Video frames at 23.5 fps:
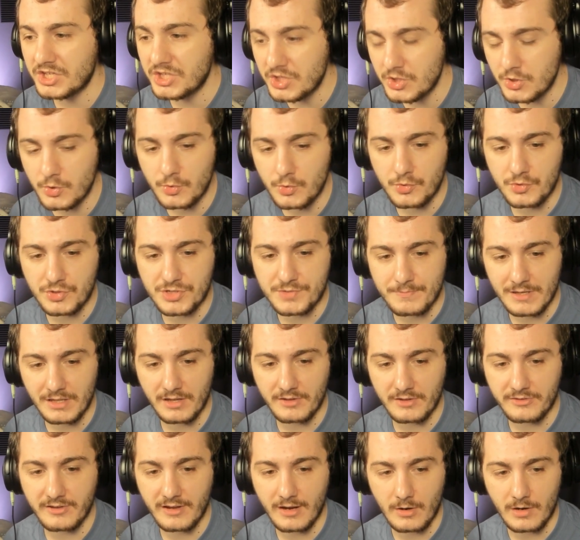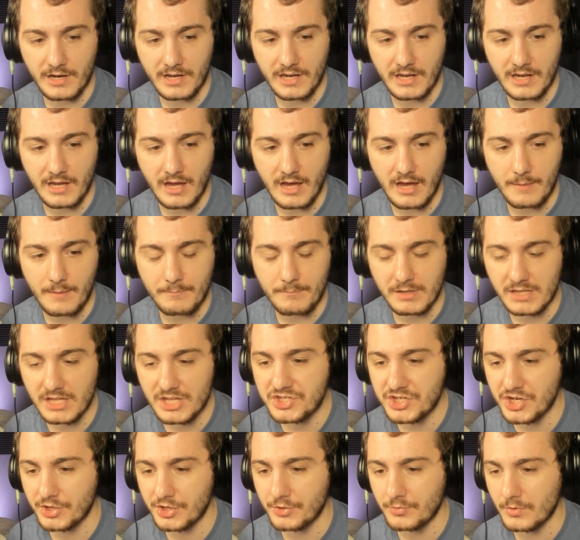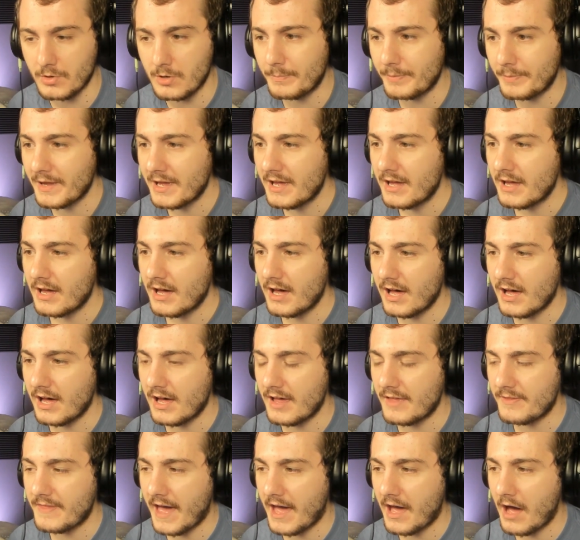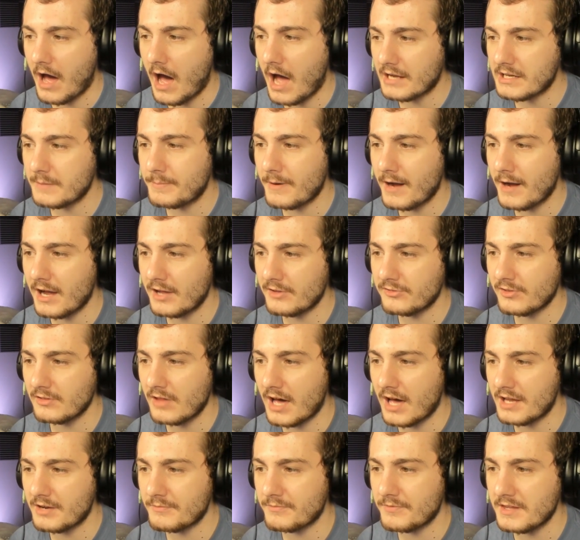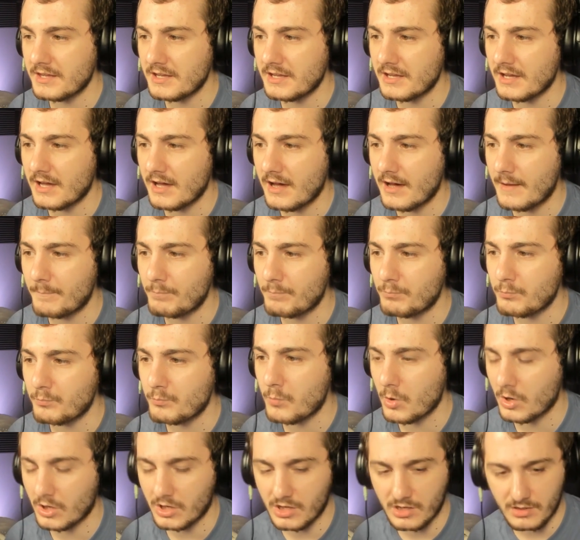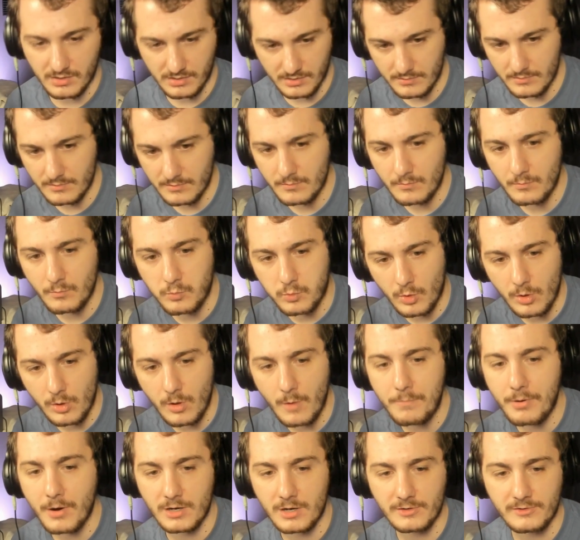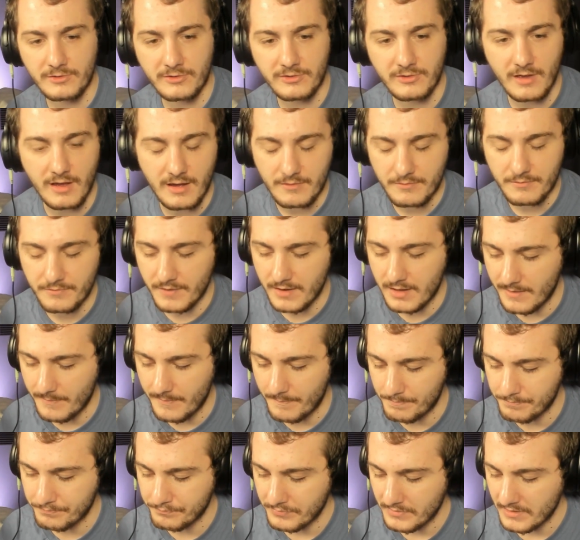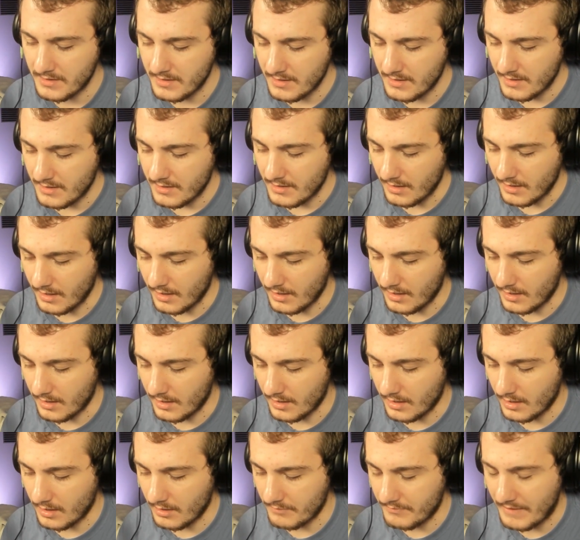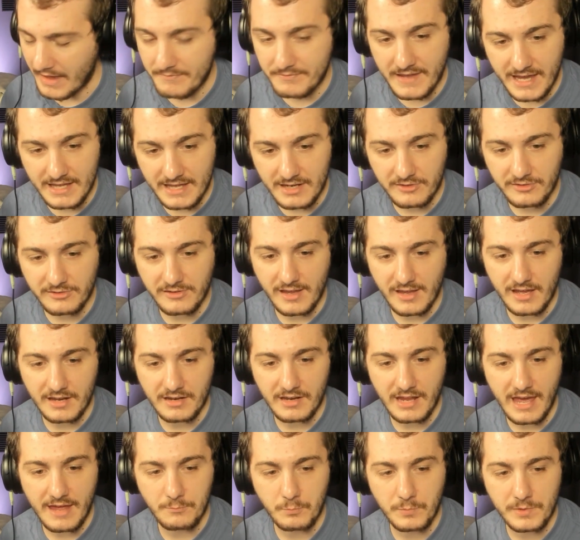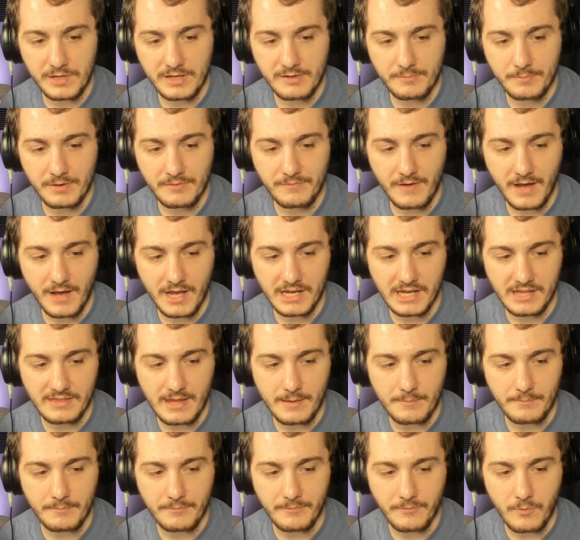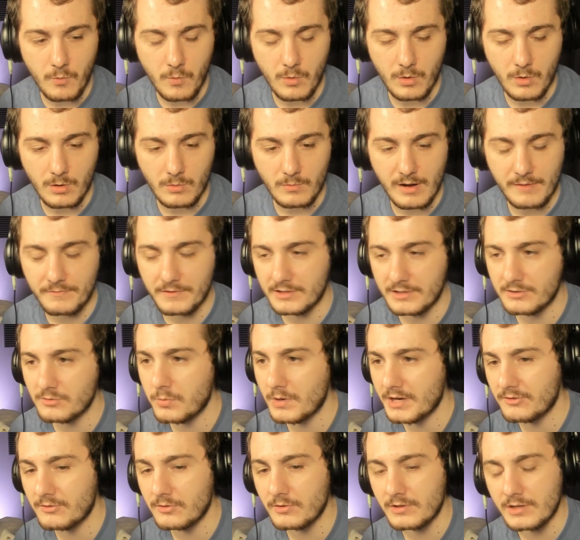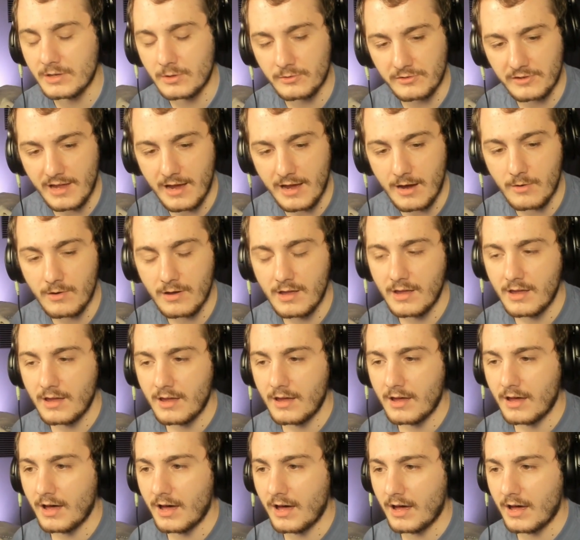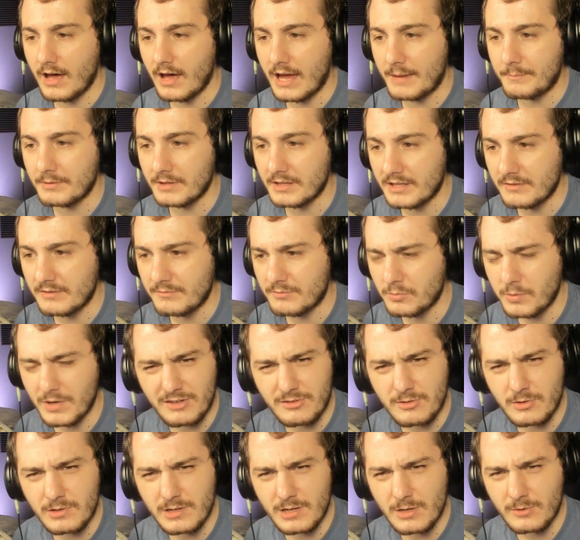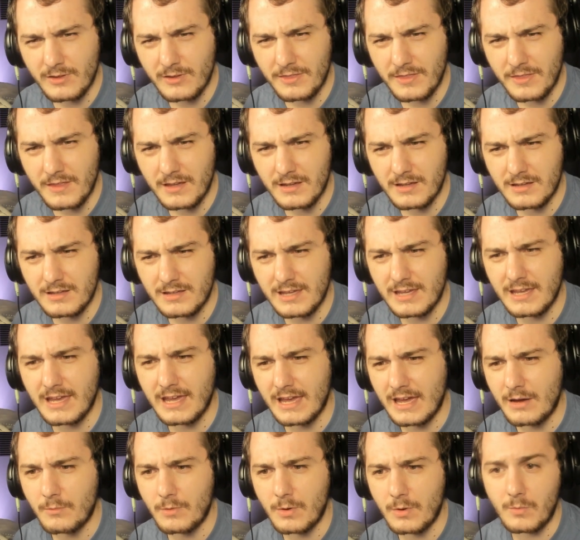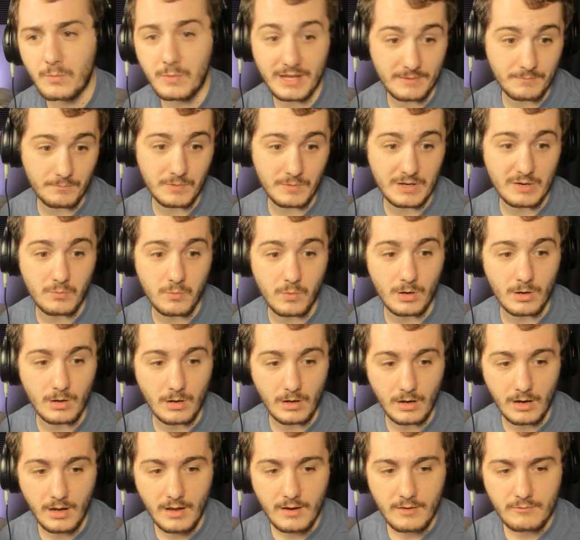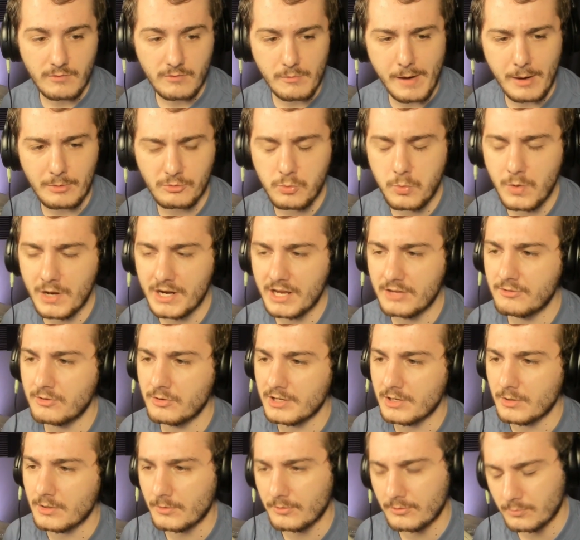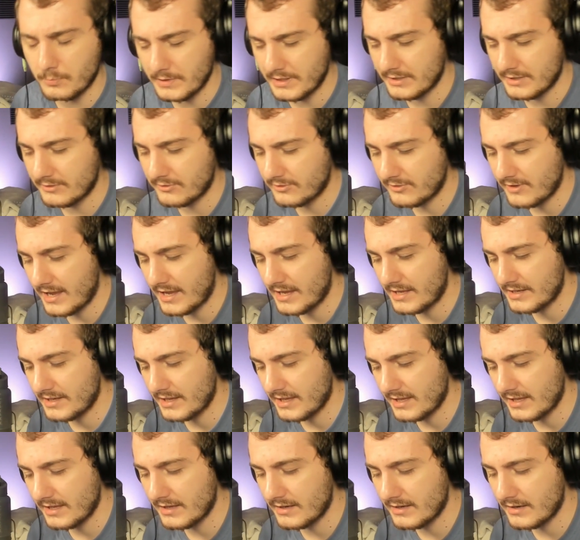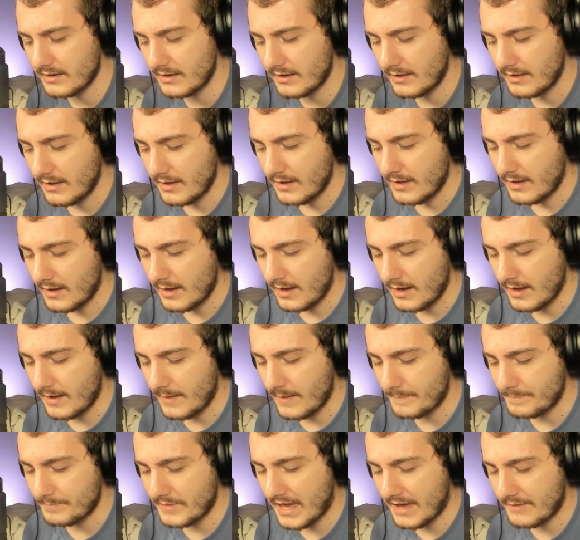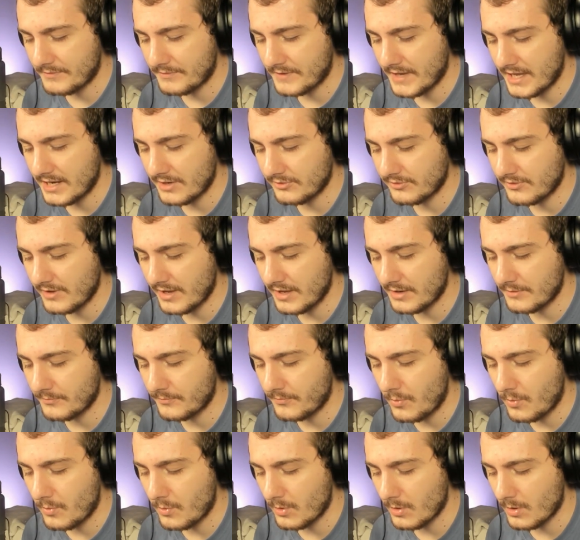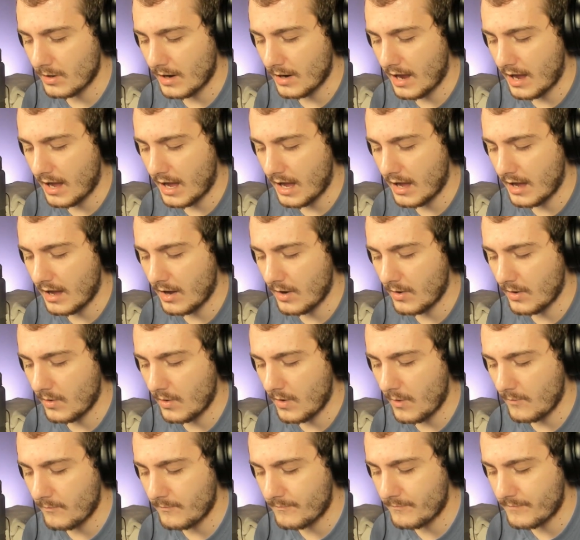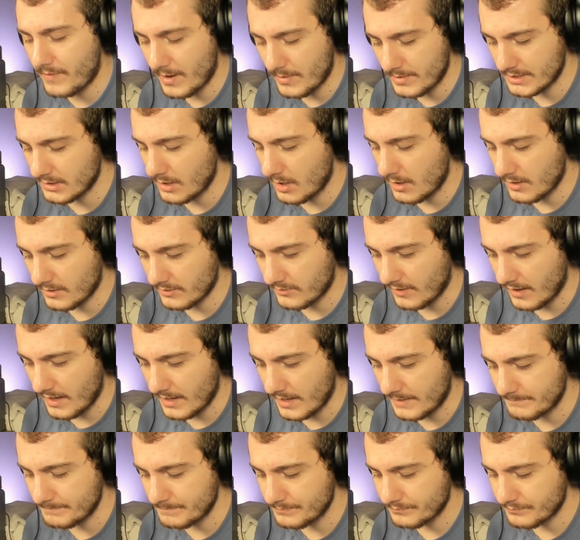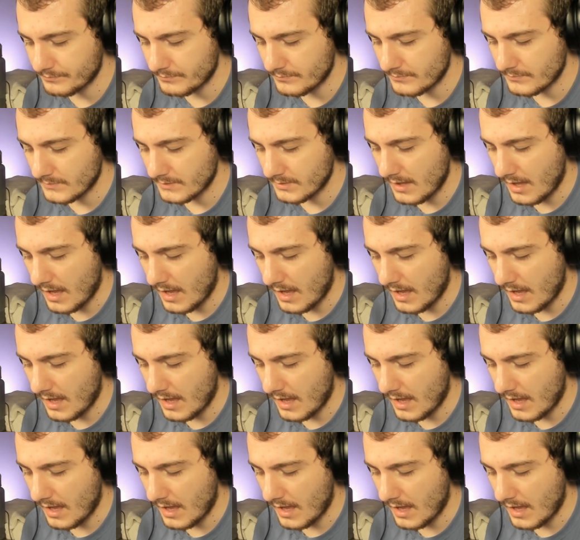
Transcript: huge military militia group that occupies a lot of the more rural parts of Afghanistan, and we have been fighting them for roughly 22 years now, I believe. 22 years, I think? Yeah, well, we were. For about 22 years. We had stayed in Afghanistan for a very long time.